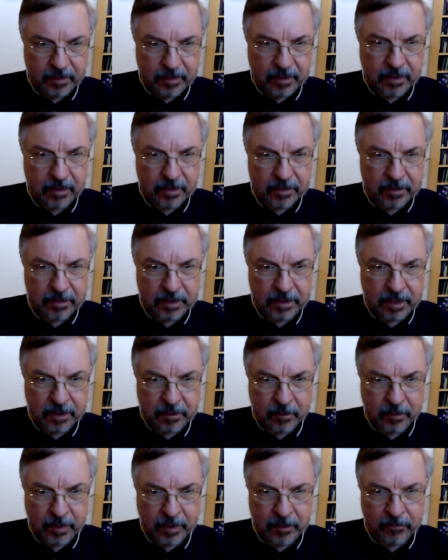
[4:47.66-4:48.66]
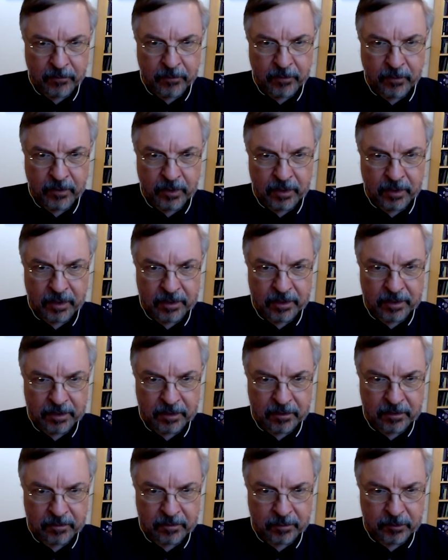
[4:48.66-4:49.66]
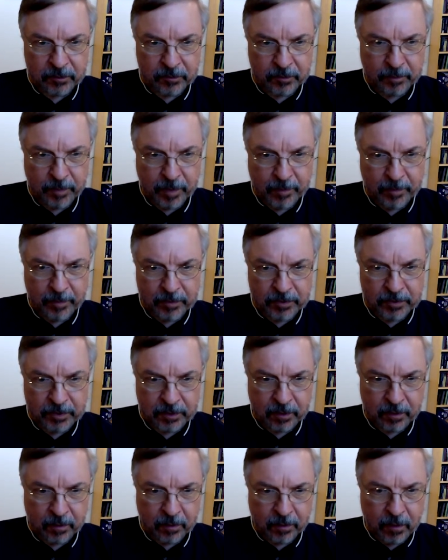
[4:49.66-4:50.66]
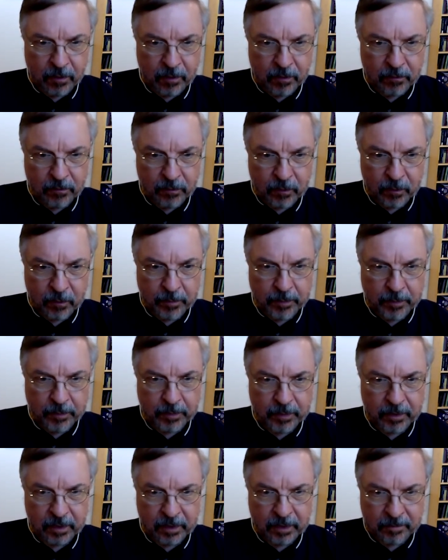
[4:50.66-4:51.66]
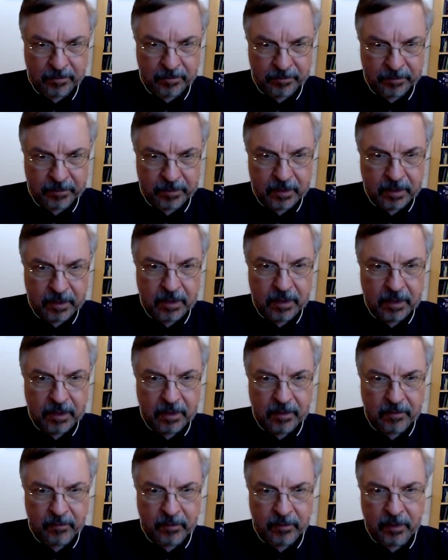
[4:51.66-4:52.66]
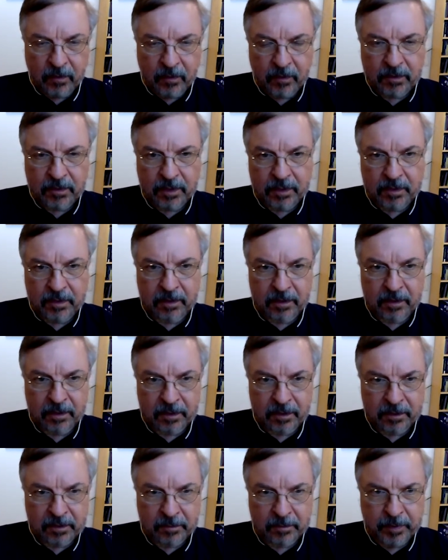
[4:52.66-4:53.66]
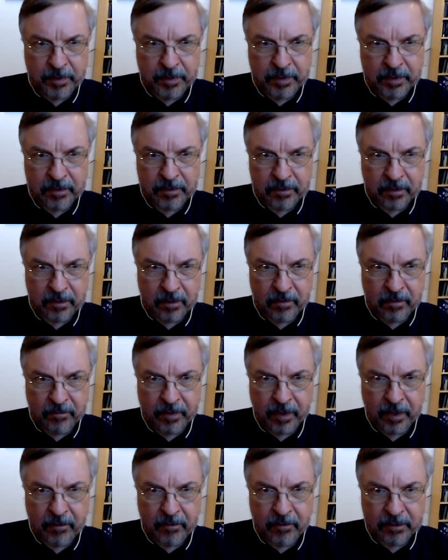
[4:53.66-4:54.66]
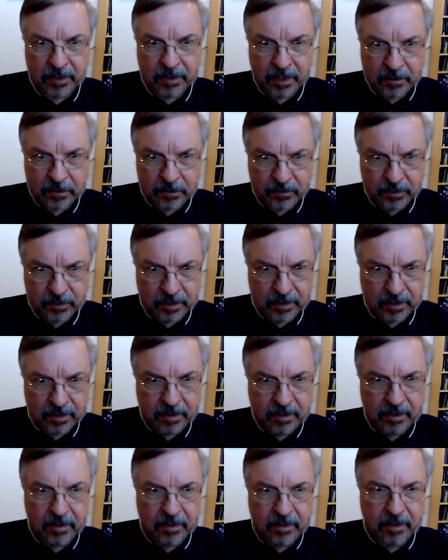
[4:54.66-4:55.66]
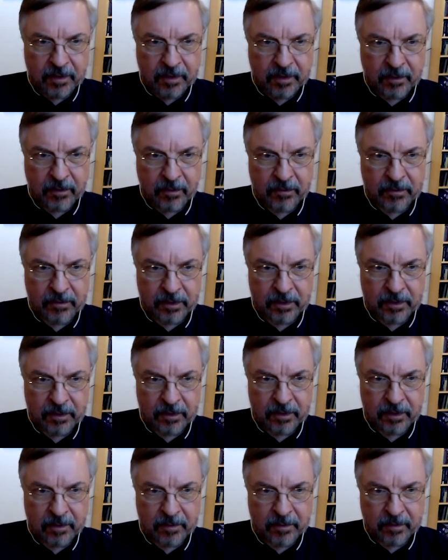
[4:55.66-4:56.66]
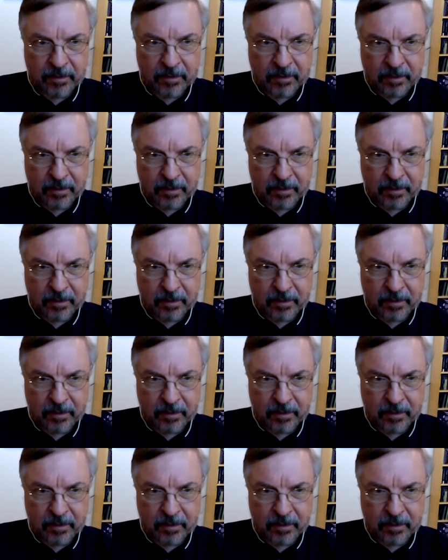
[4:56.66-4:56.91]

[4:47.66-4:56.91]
Here's another way of looking at this, which we published in our own group. We looked at the disappearance of icodextrin and looked at the